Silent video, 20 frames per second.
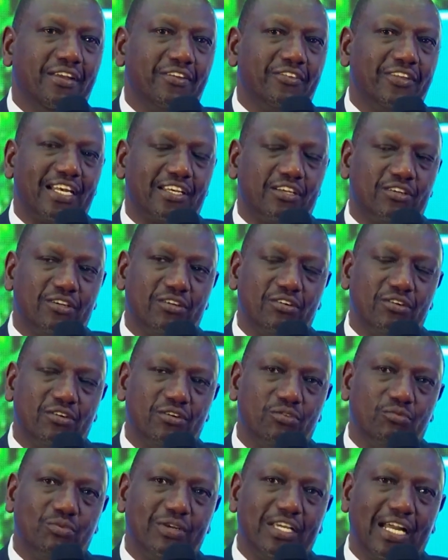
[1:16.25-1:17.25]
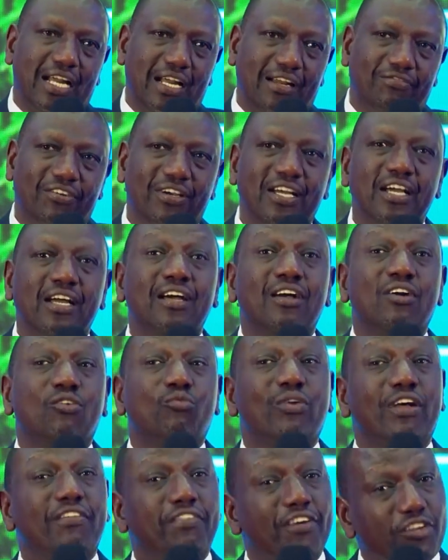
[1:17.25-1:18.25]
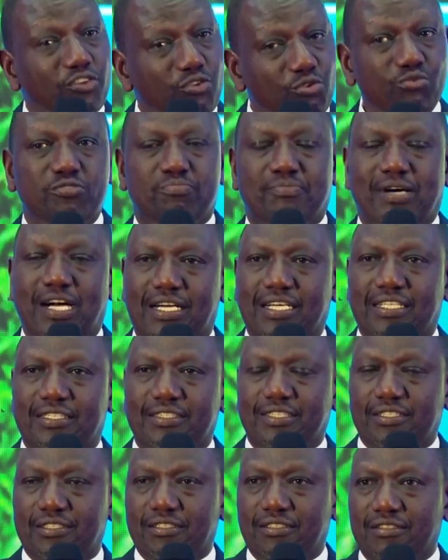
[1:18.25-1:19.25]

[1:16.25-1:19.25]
that we have. We have a huge market.